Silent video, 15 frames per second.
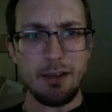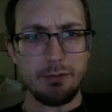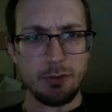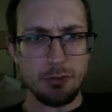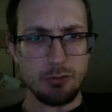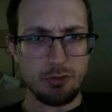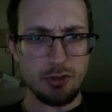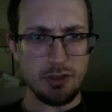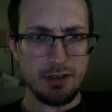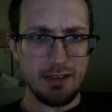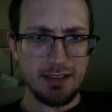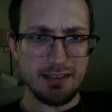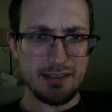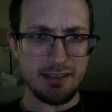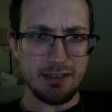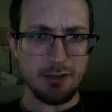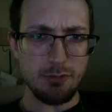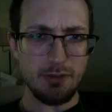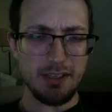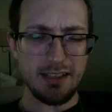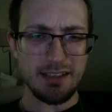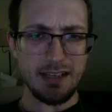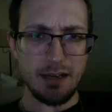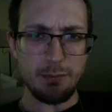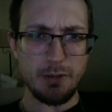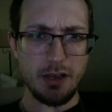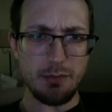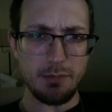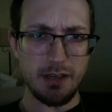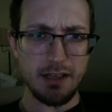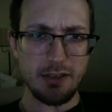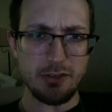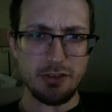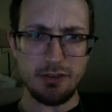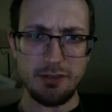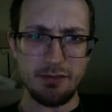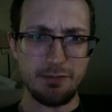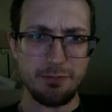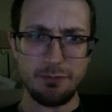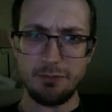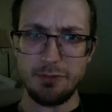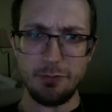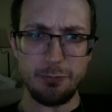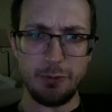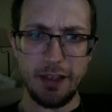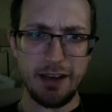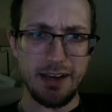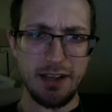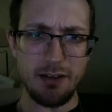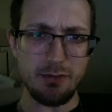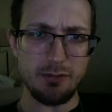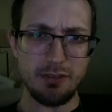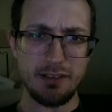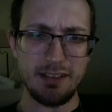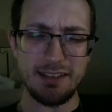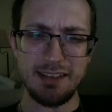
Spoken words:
Evolution that's a unique type combination, flat out.